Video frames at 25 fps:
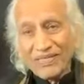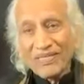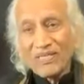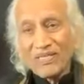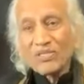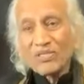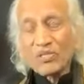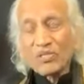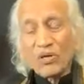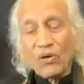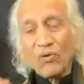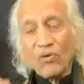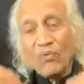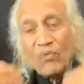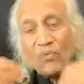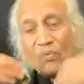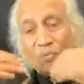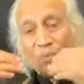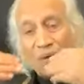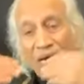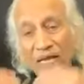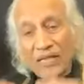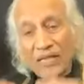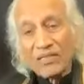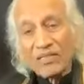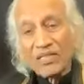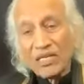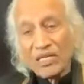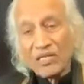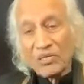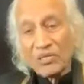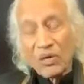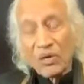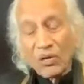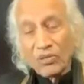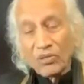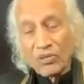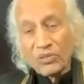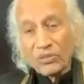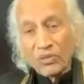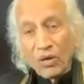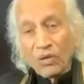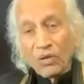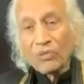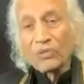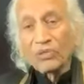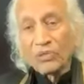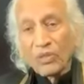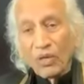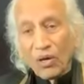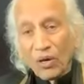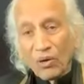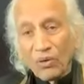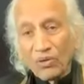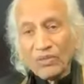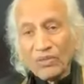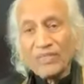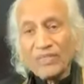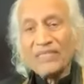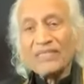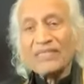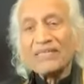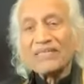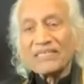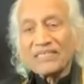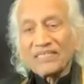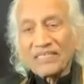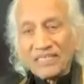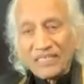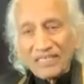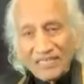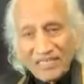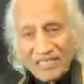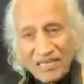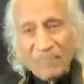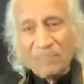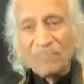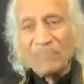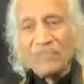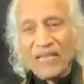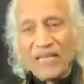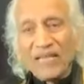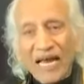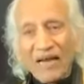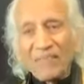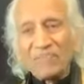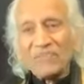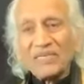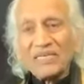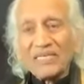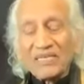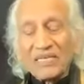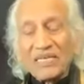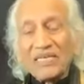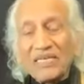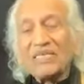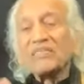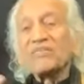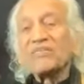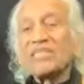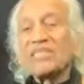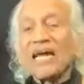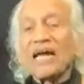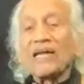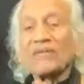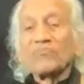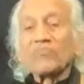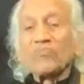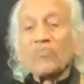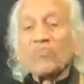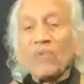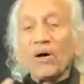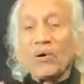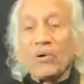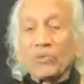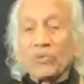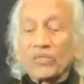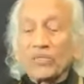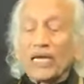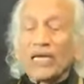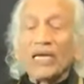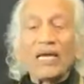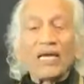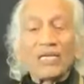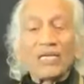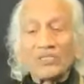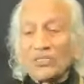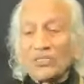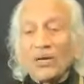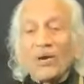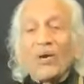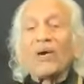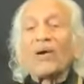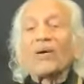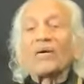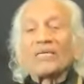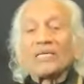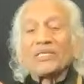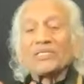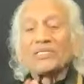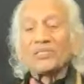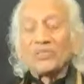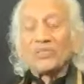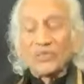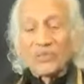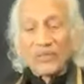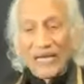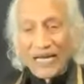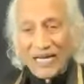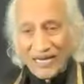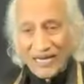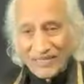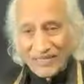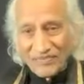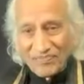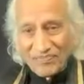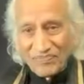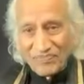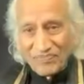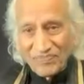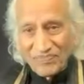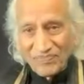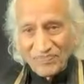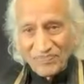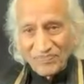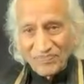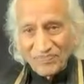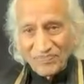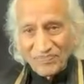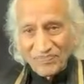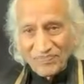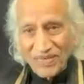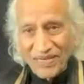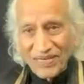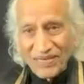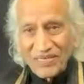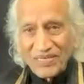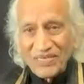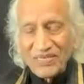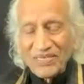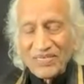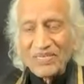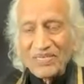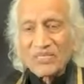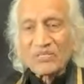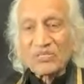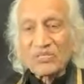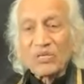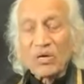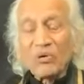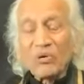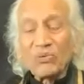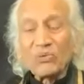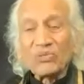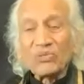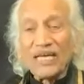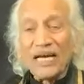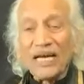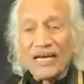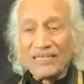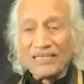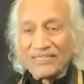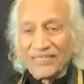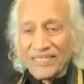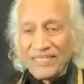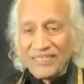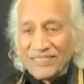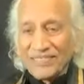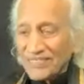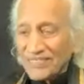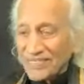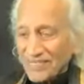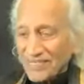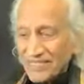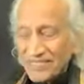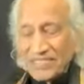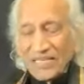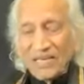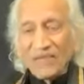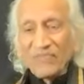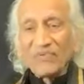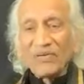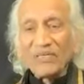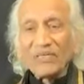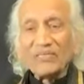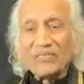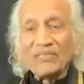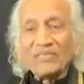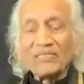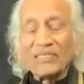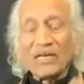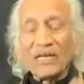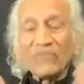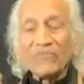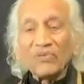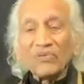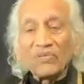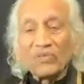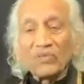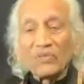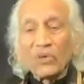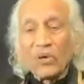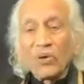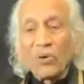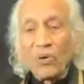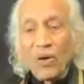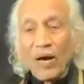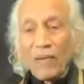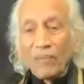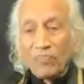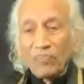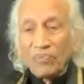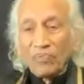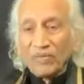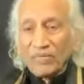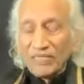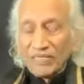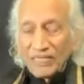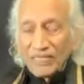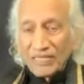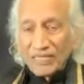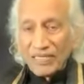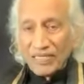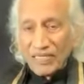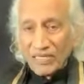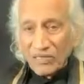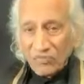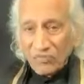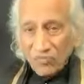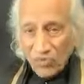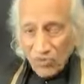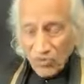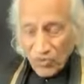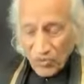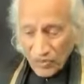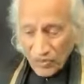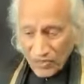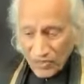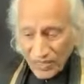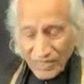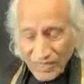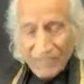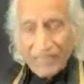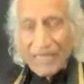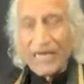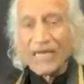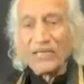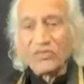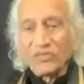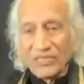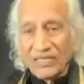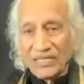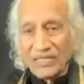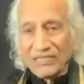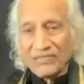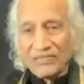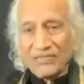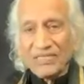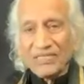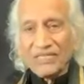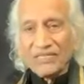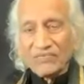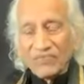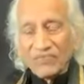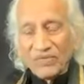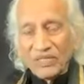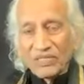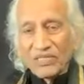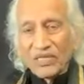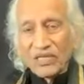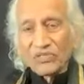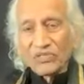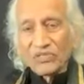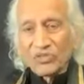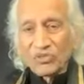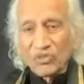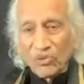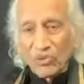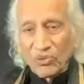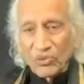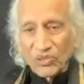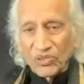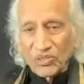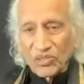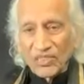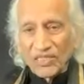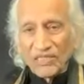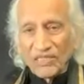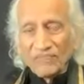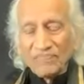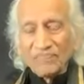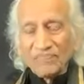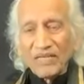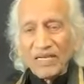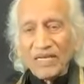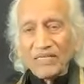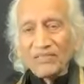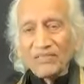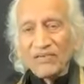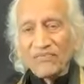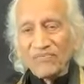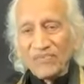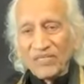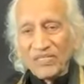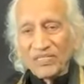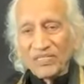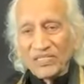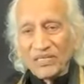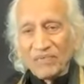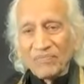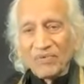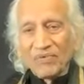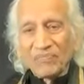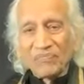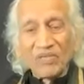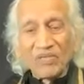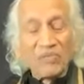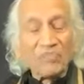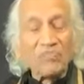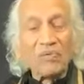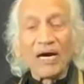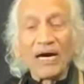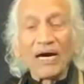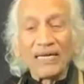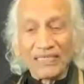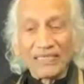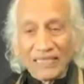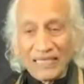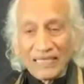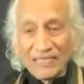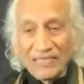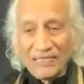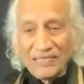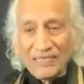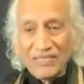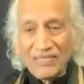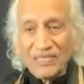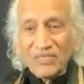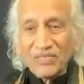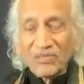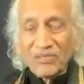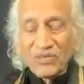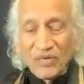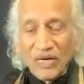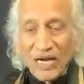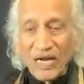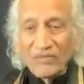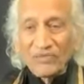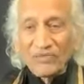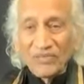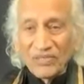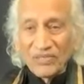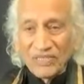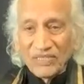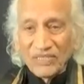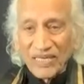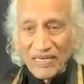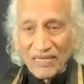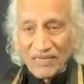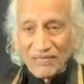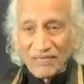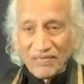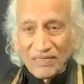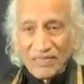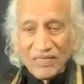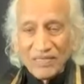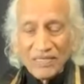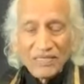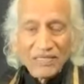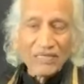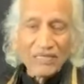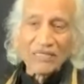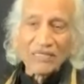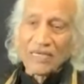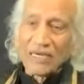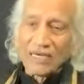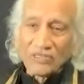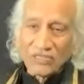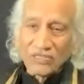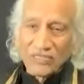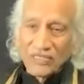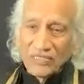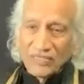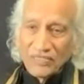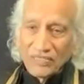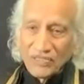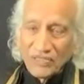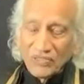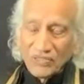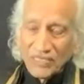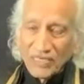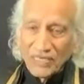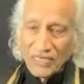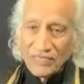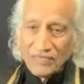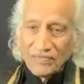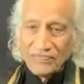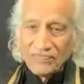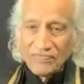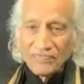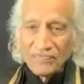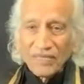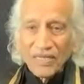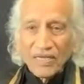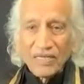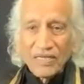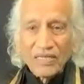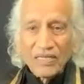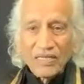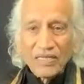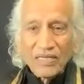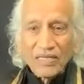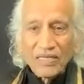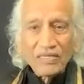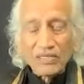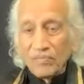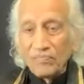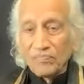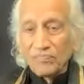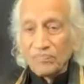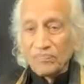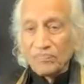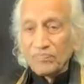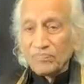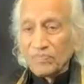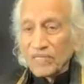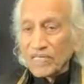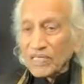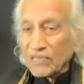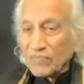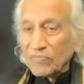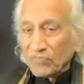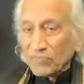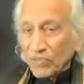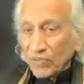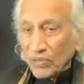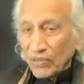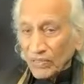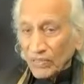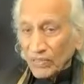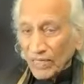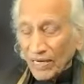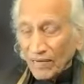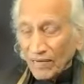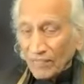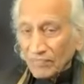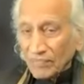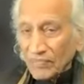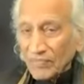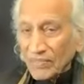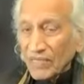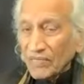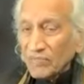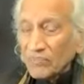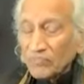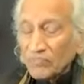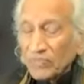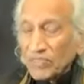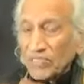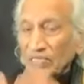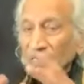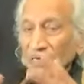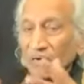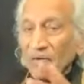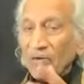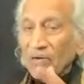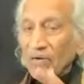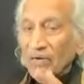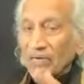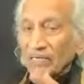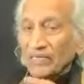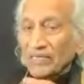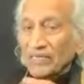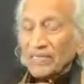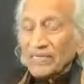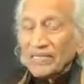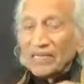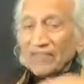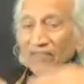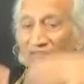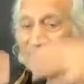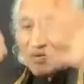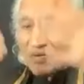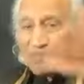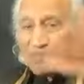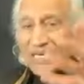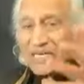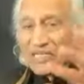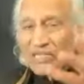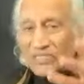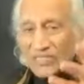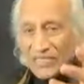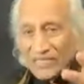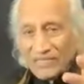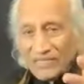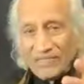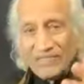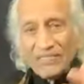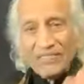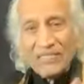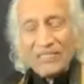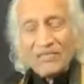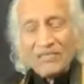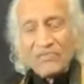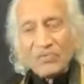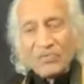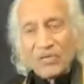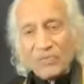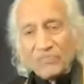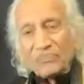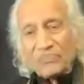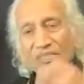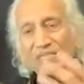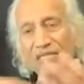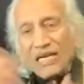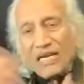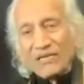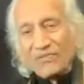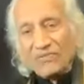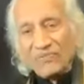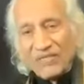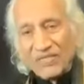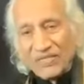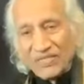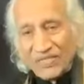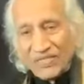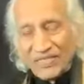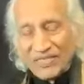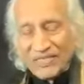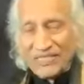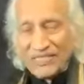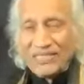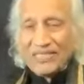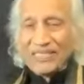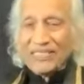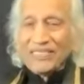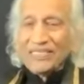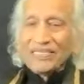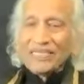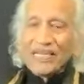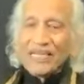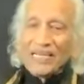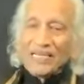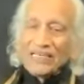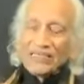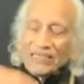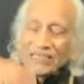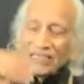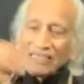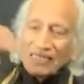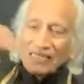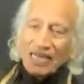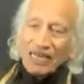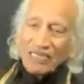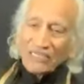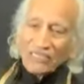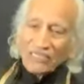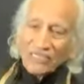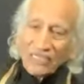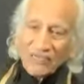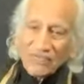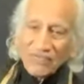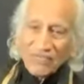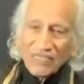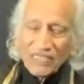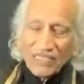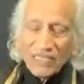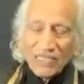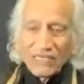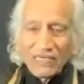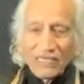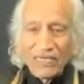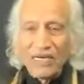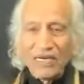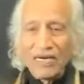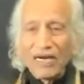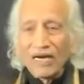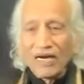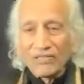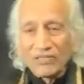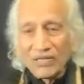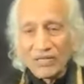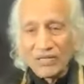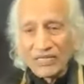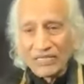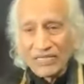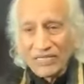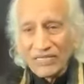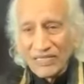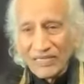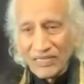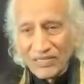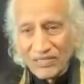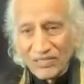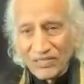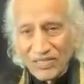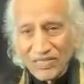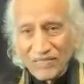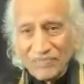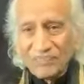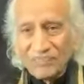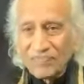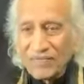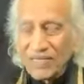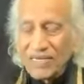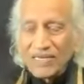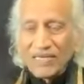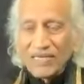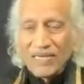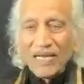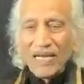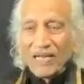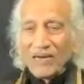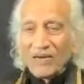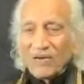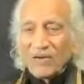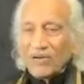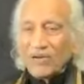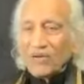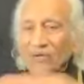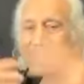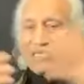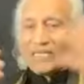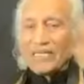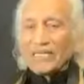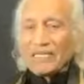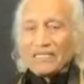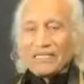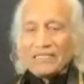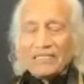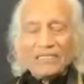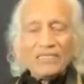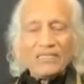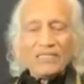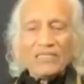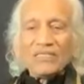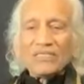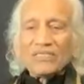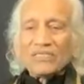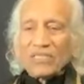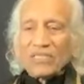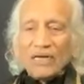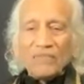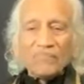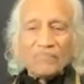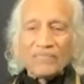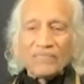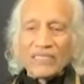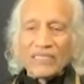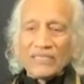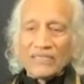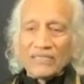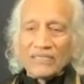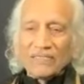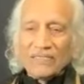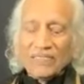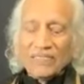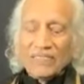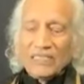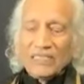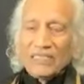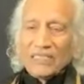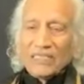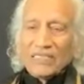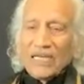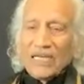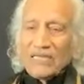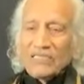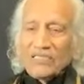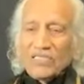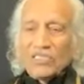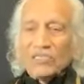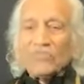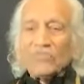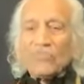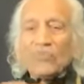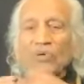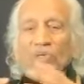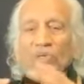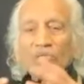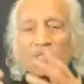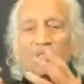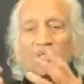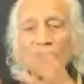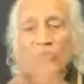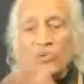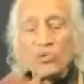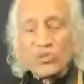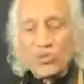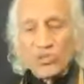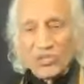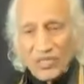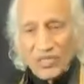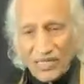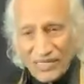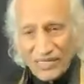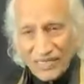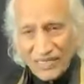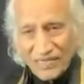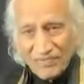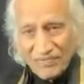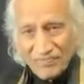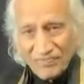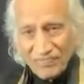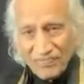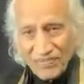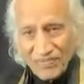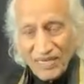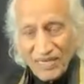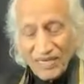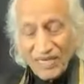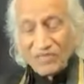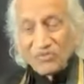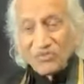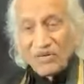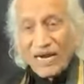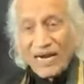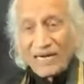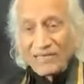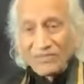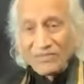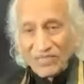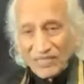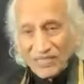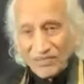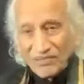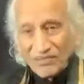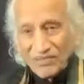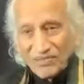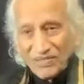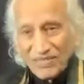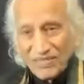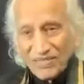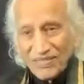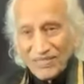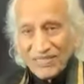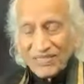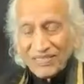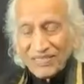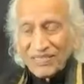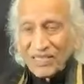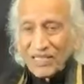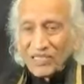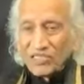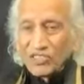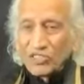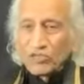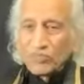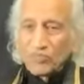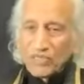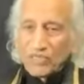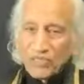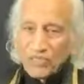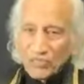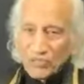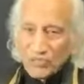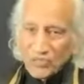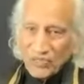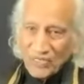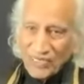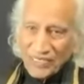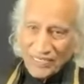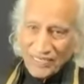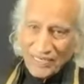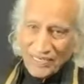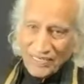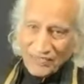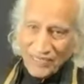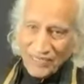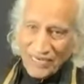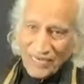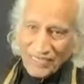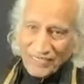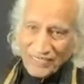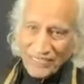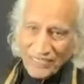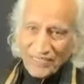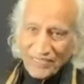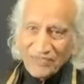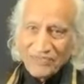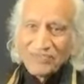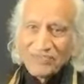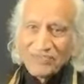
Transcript: So when they don't know, keep them in that mode as long as you can, so that they would grow up in a more connection with the source and the wisdom of the body, rather than connection to the pre-programmed, pre-learned information from television and connecting with the other kids and learning something that is more socially attractive than spiritually attractive.